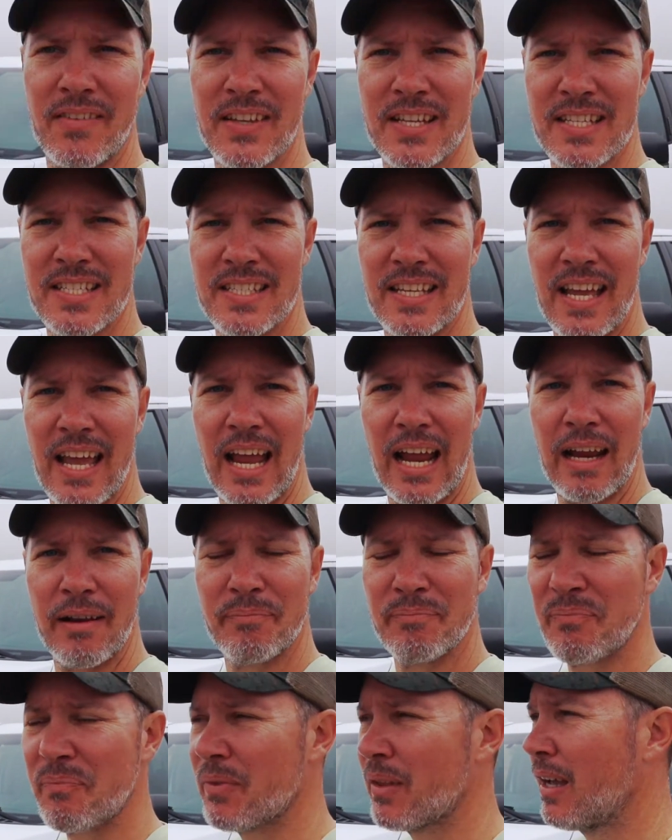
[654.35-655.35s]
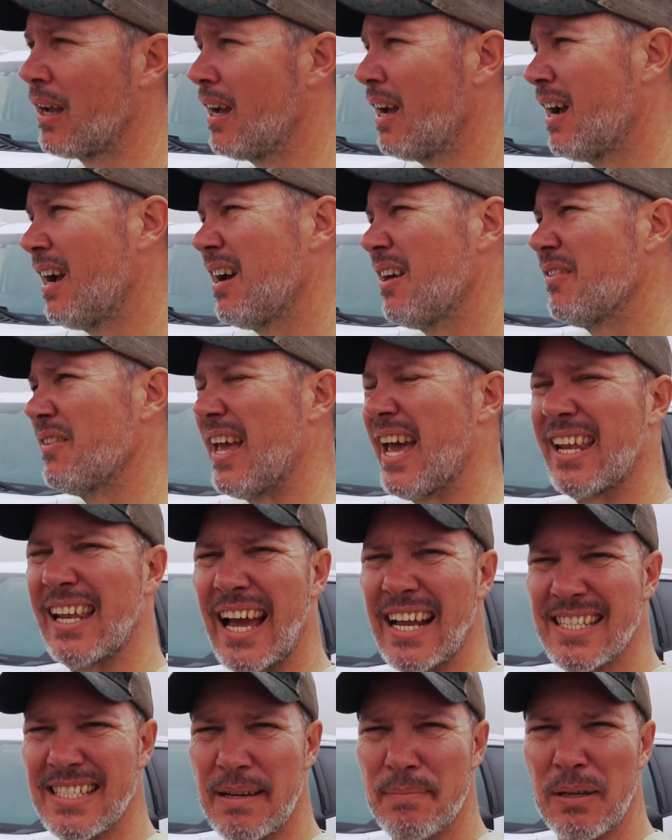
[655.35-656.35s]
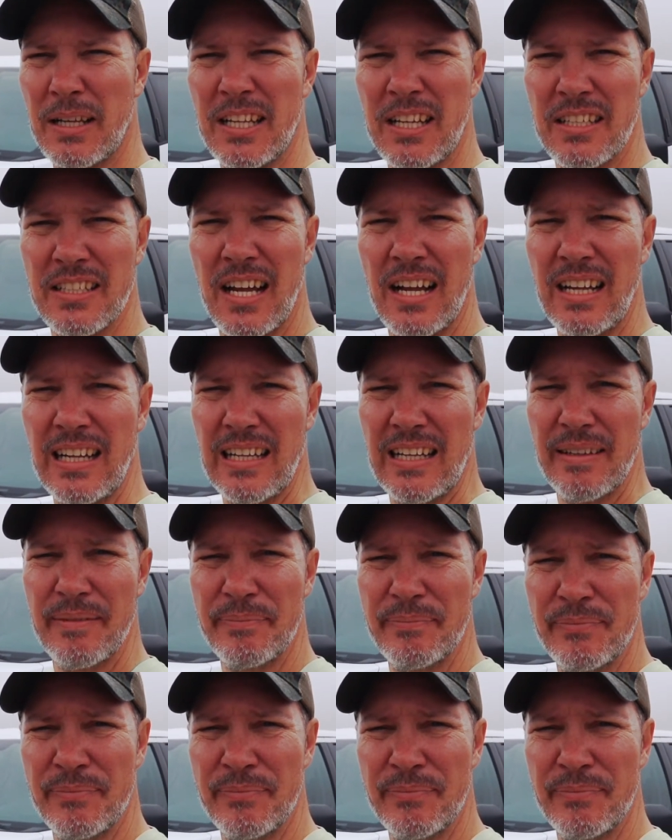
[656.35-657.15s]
this thing, the headlights seemed a little dull,